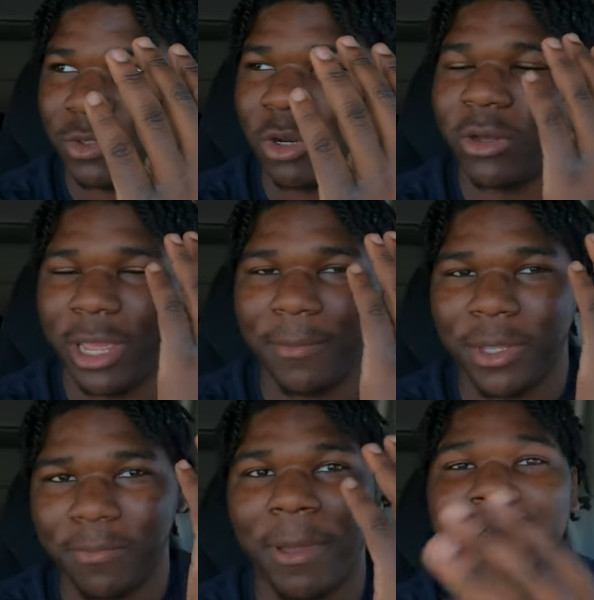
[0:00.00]
you know, had
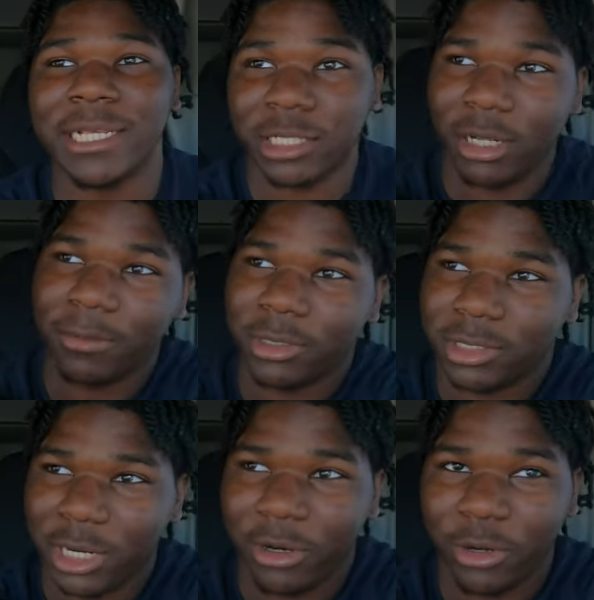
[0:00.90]
me passing up the
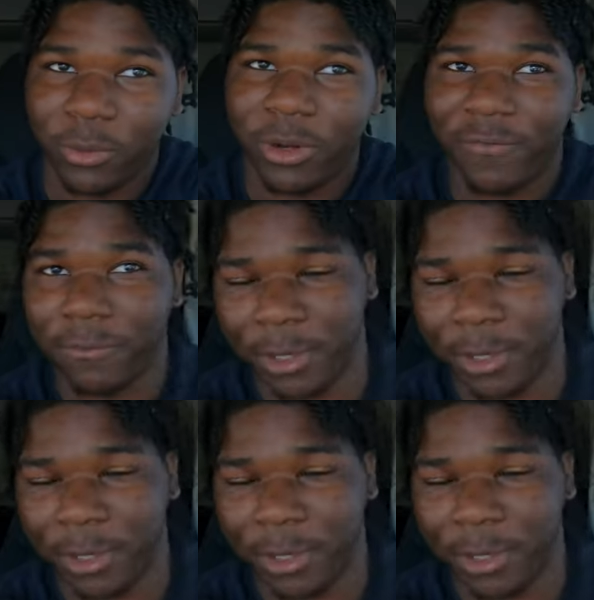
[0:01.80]
turn or whatever.